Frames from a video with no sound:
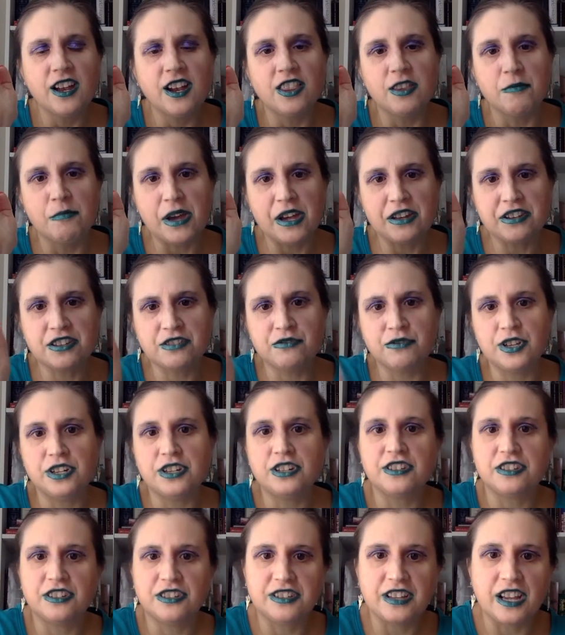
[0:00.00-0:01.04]
the best of it
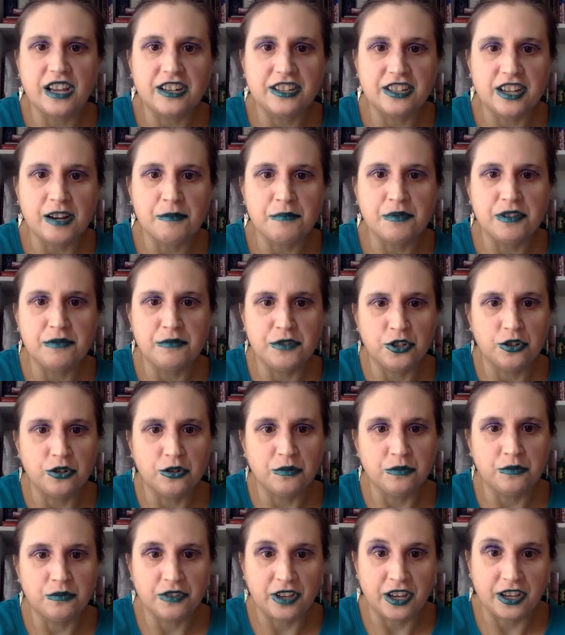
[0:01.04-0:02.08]
and stand up, and
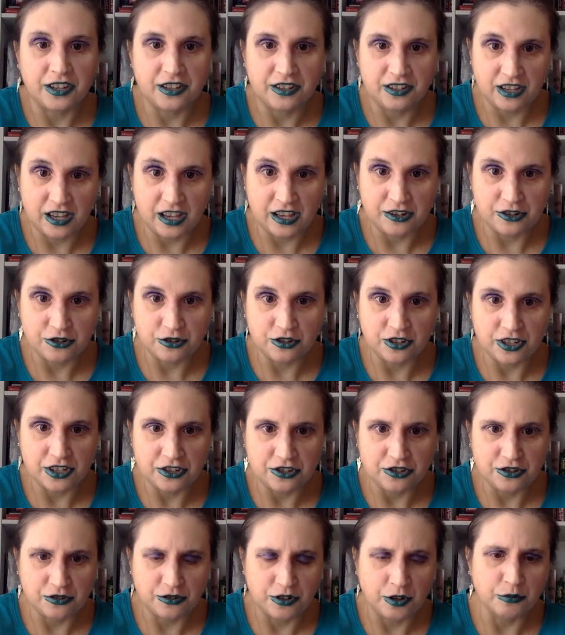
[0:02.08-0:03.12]
you'll like enter
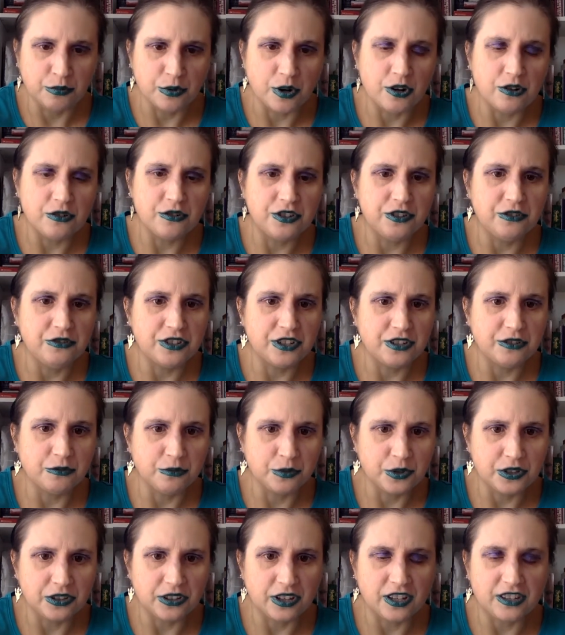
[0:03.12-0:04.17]
into a road you didn't
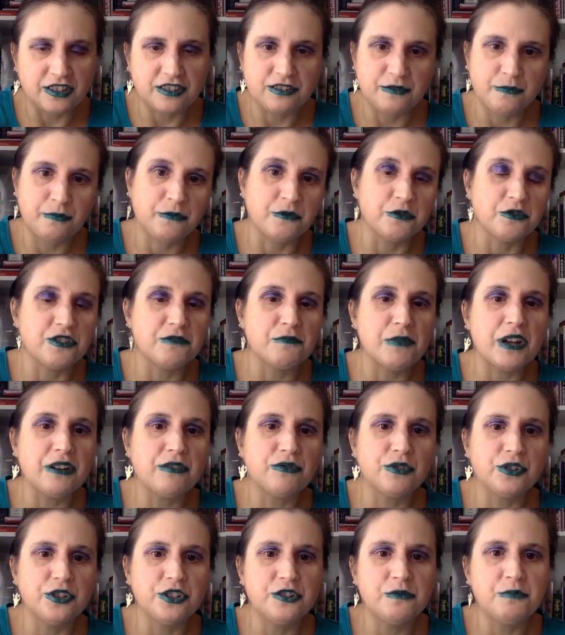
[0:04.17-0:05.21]
realize was meant
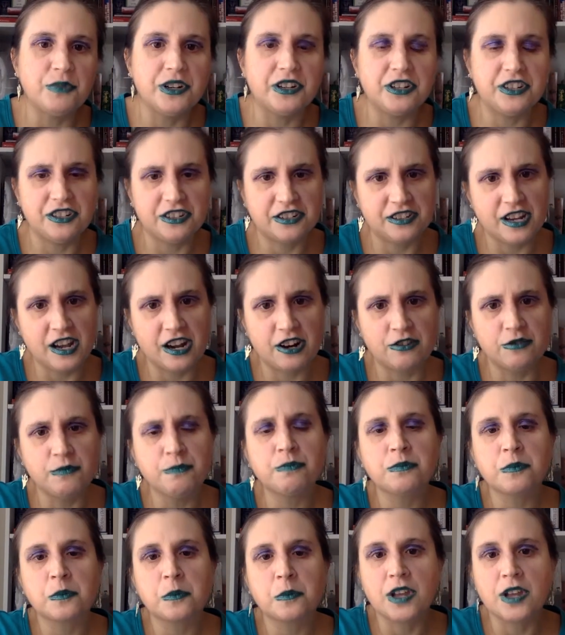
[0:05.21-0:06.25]
for you, but it's now
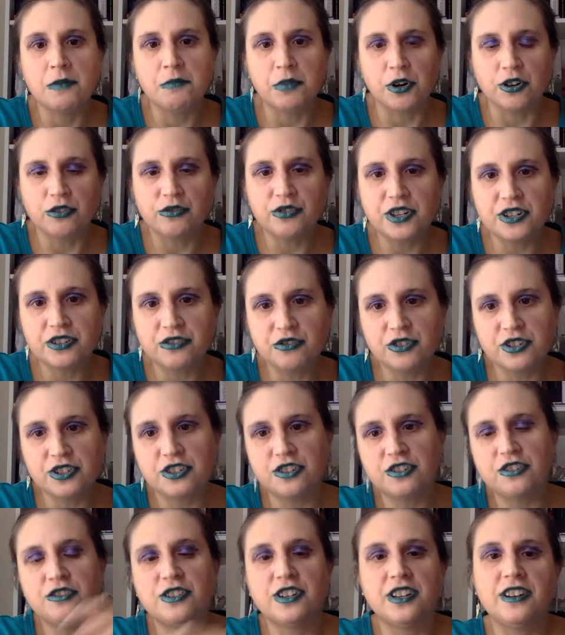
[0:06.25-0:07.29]
perfect for you.